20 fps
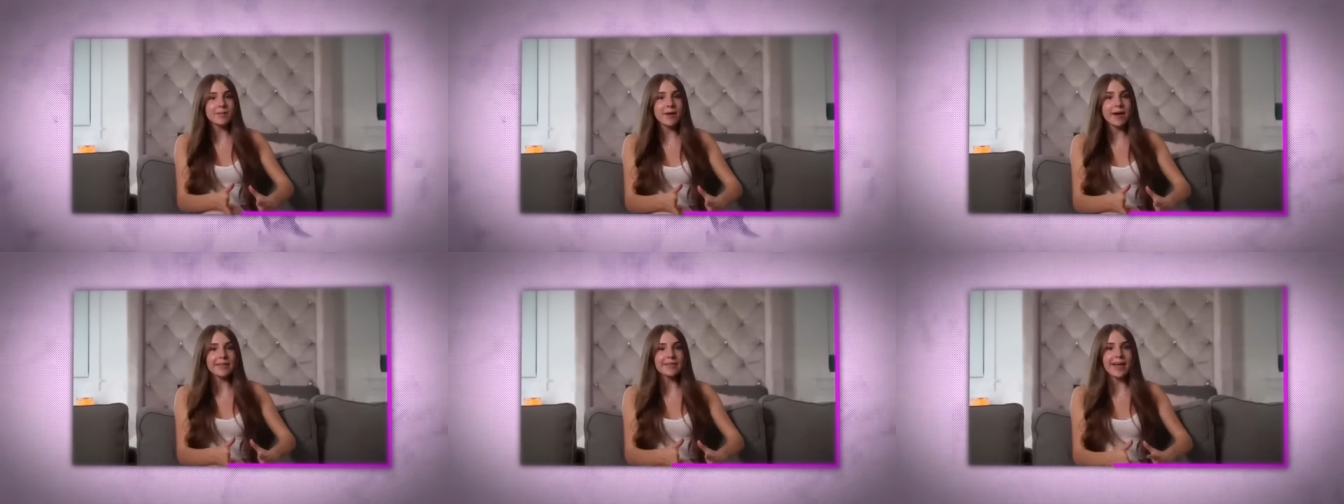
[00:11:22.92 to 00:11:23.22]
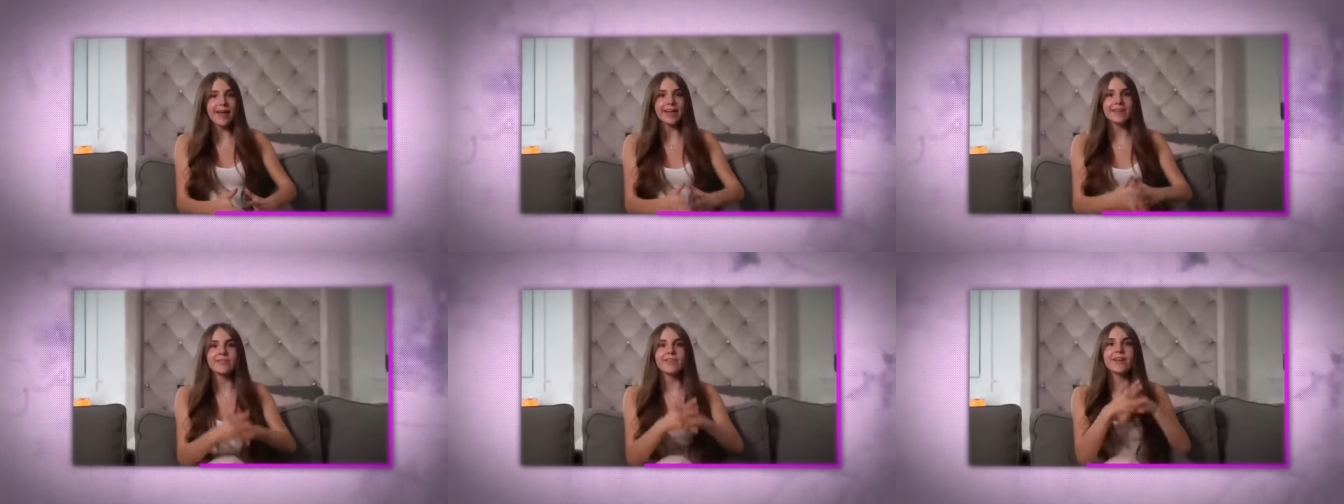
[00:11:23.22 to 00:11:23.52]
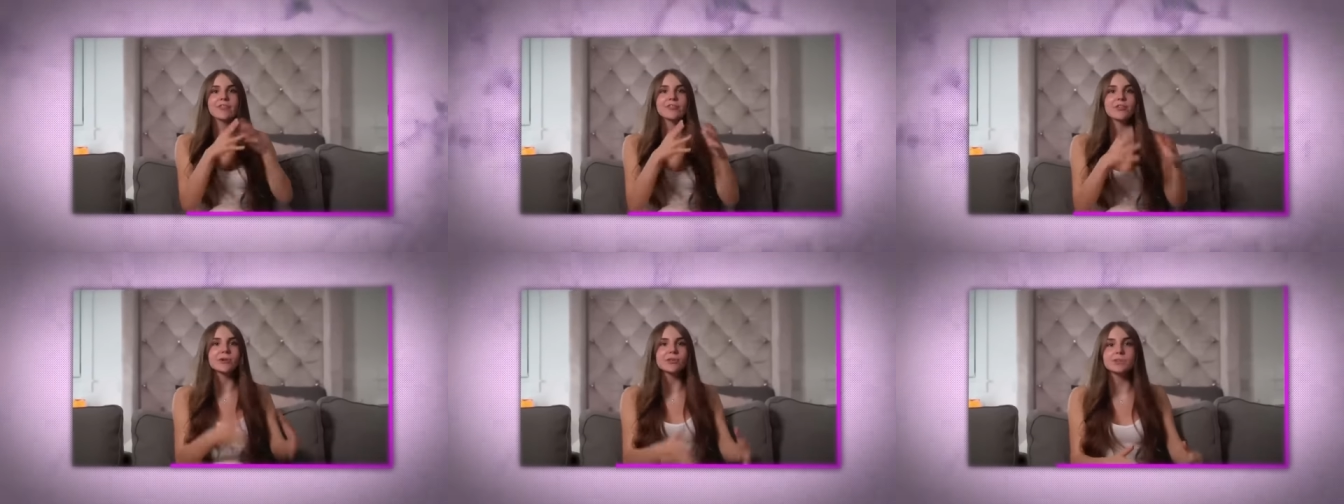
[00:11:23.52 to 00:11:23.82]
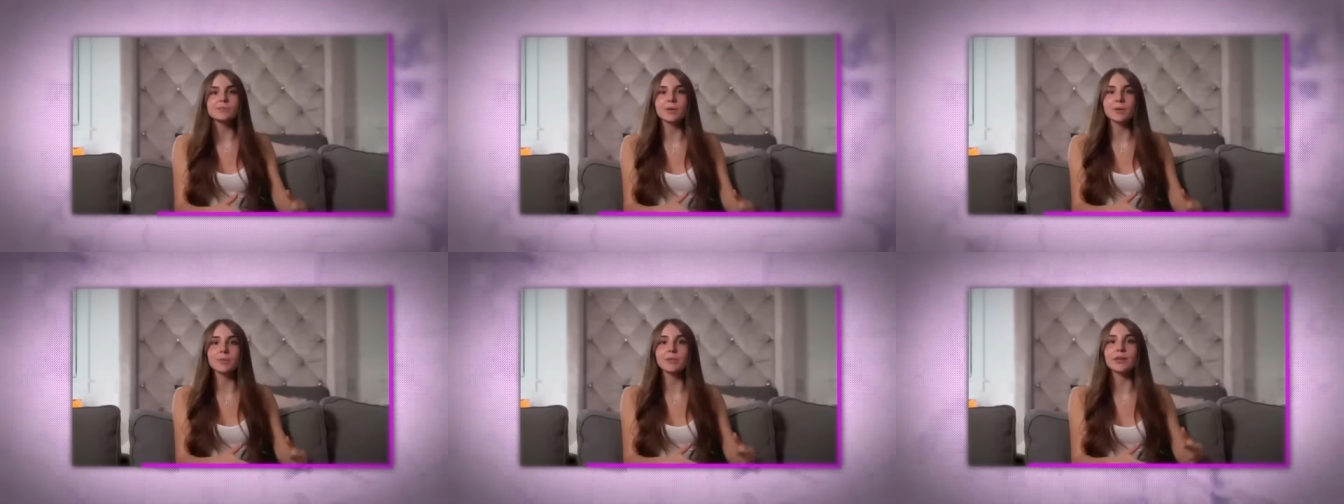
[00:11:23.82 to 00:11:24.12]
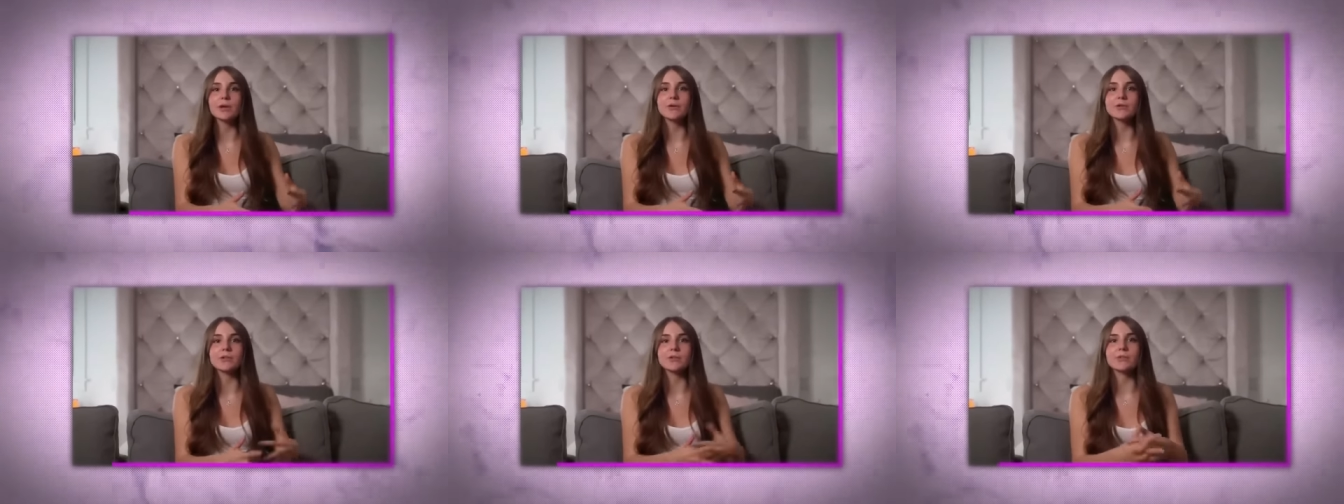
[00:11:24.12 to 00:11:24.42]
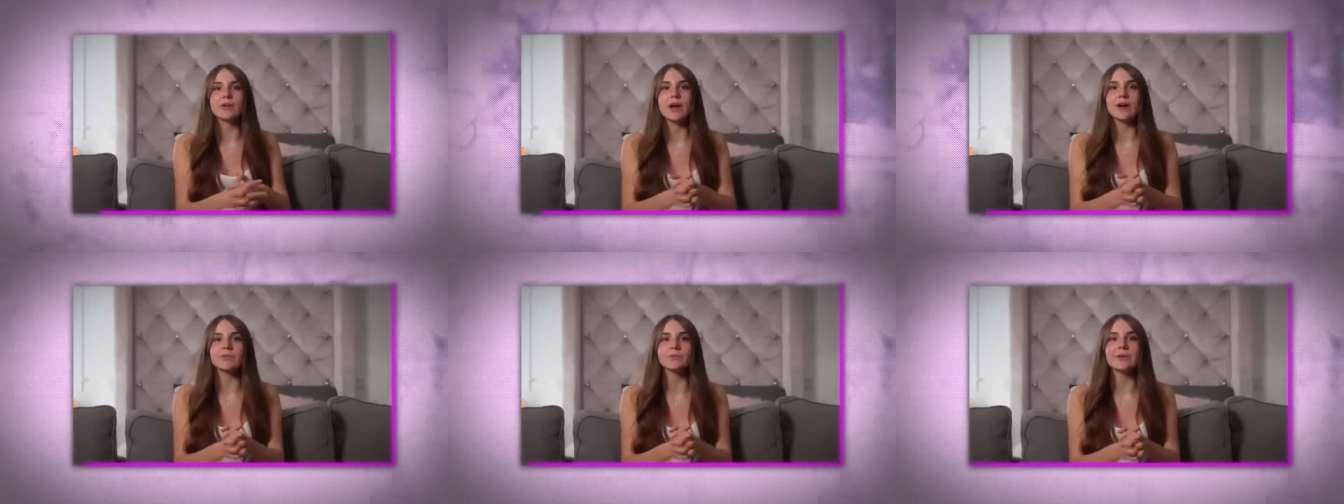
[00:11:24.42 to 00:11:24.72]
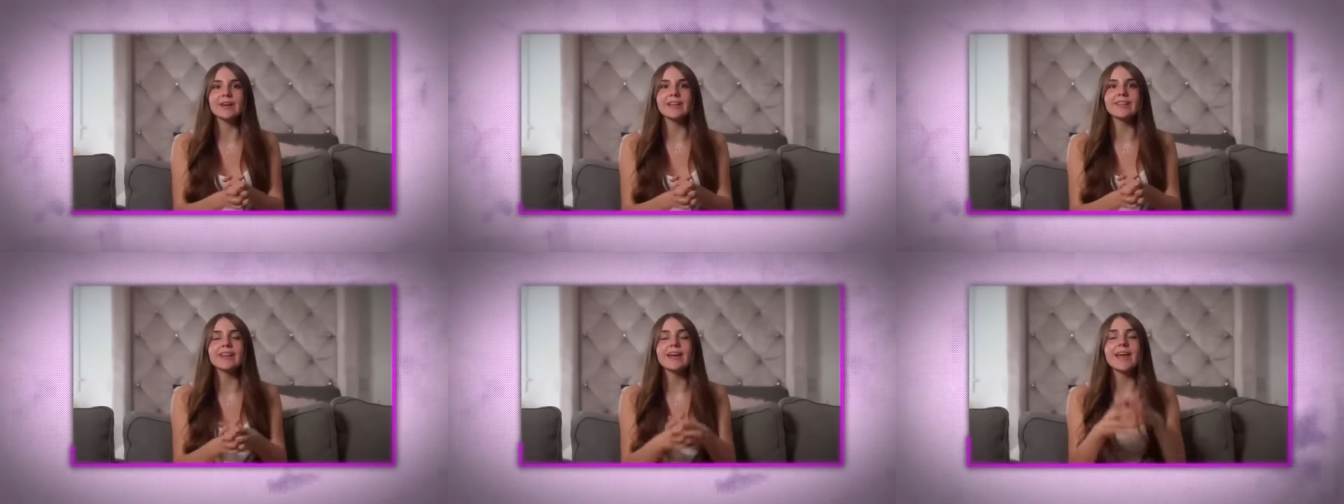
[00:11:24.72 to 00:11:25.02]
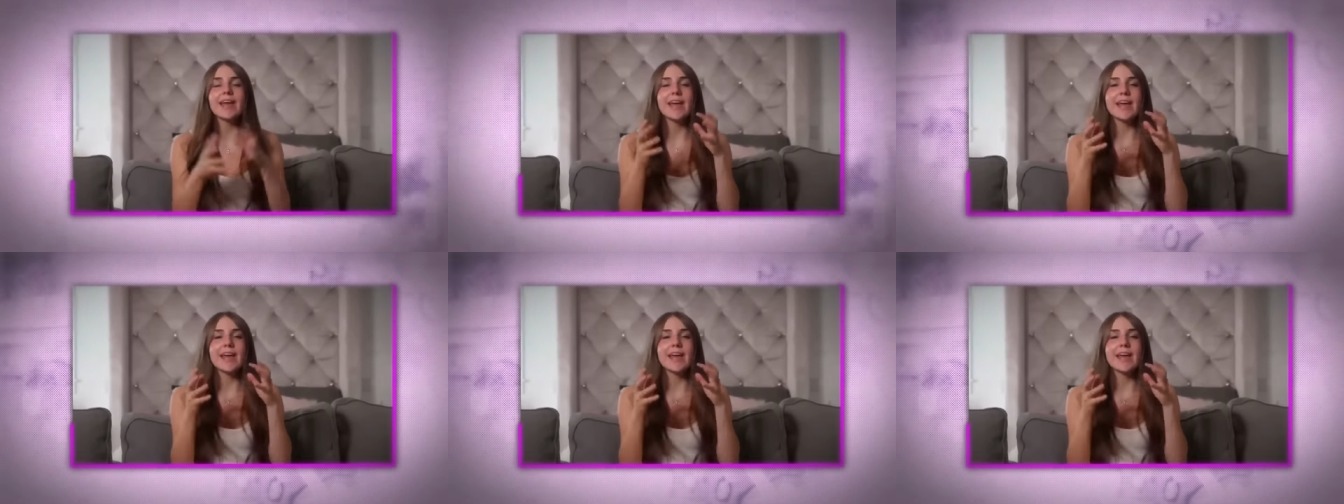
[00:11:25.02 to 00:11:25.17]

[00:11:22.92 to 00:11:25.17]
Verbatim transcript: in my life and those people that I was around with,